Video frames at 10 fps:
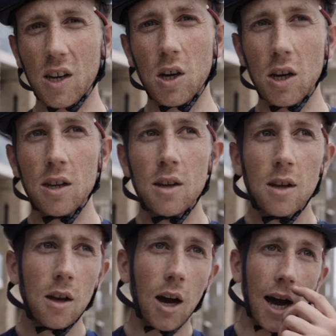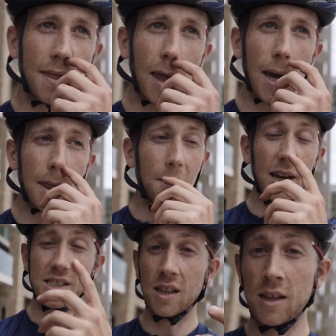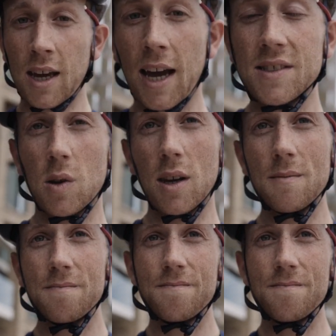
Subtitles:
could. And they basically canceled it.